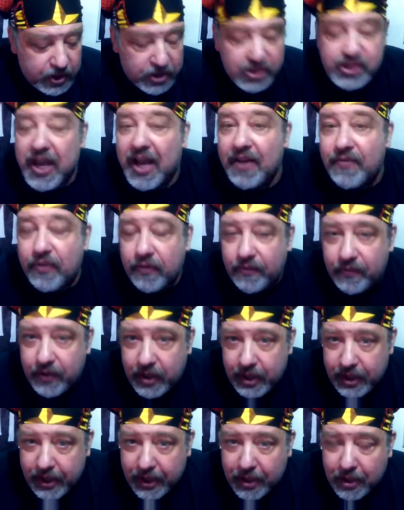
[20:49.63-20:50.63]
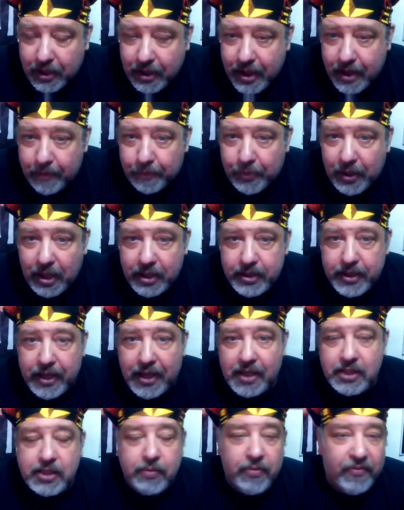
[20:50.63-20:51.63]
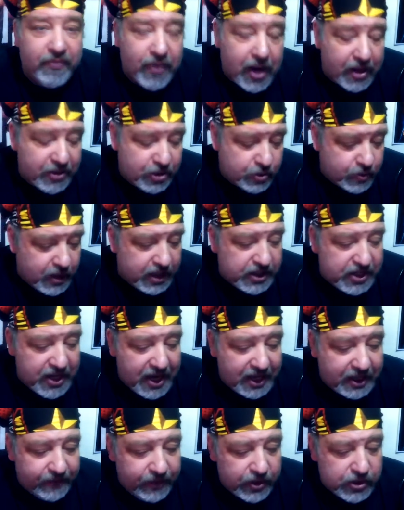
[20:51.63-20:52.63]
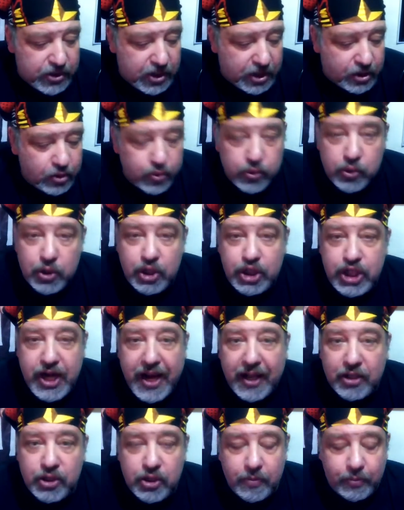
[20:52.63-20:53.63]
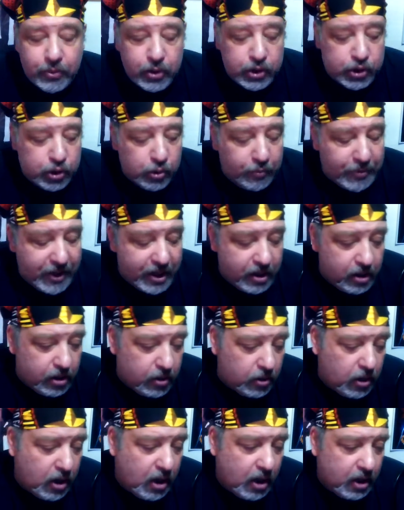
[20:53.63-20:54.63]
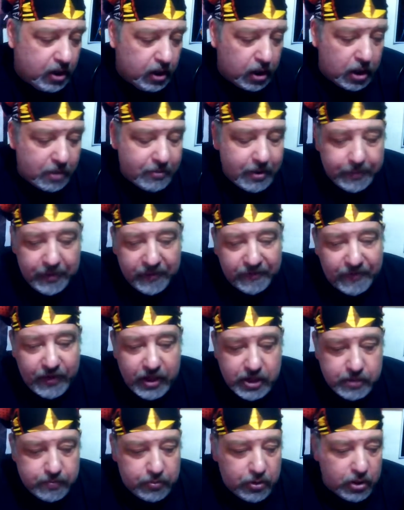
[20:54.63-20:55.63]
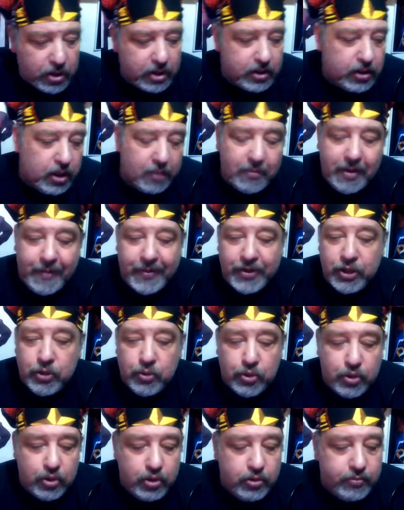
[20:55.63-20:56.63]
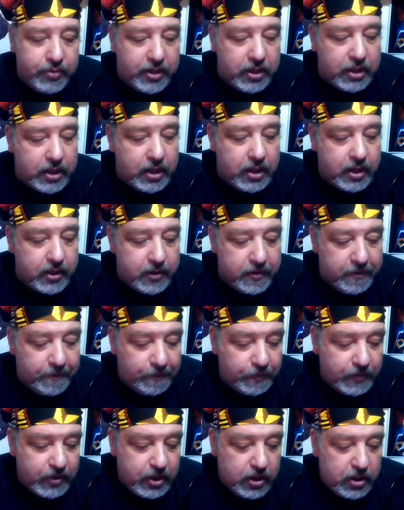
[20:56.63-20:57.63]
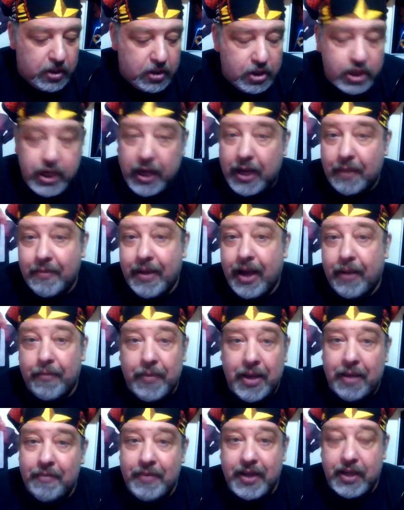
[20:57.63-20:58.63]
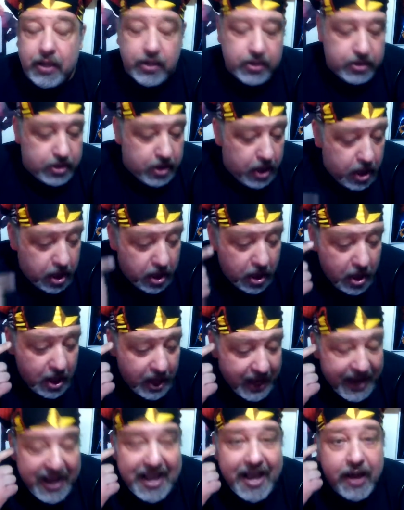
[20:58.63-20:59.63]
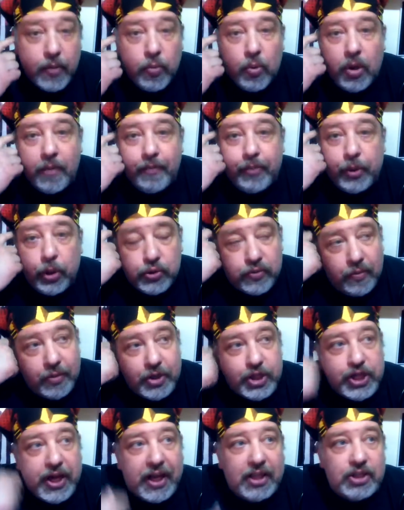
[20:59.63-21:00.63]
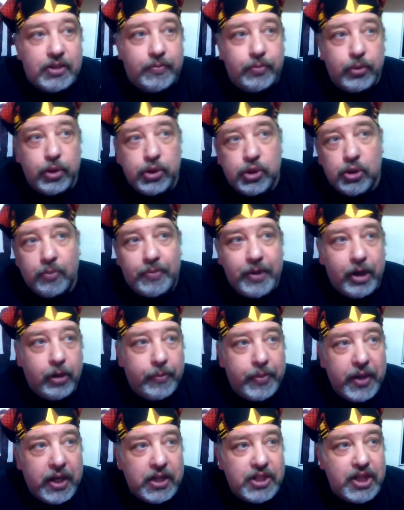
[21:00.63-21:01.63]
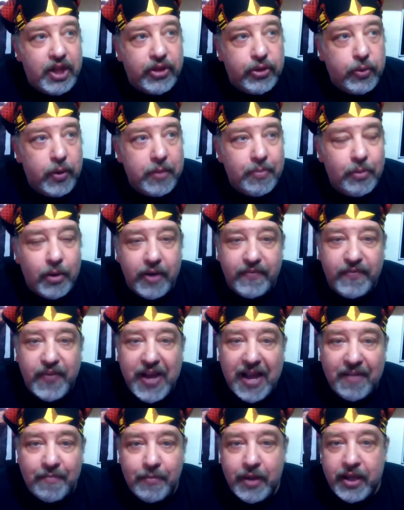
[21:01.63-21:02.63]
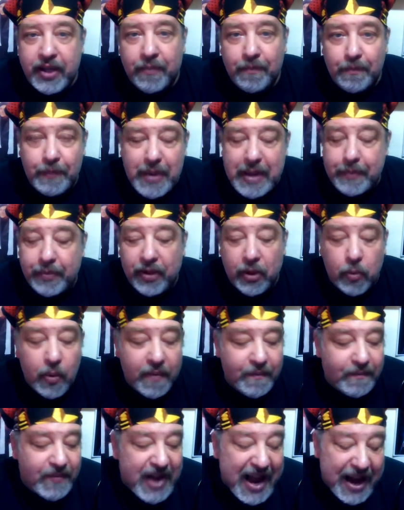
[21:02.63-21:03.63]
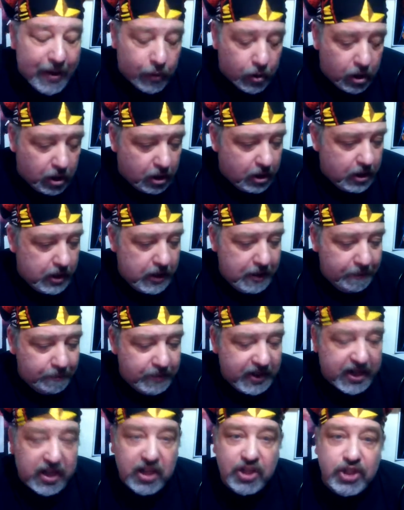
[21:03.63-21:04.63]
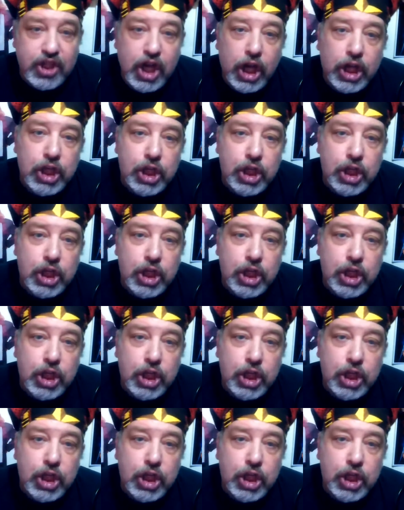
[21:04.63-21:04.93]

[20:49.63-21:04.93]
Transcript: aside from Funny Like a Clown podcast, I'm a father's rights activist. I do child support superhero. Look him up on Facebook. Look him up on YouTube, and check them out, man, because I had one post from the Child Support Superhero page, hit 3.5 million people. It went viral because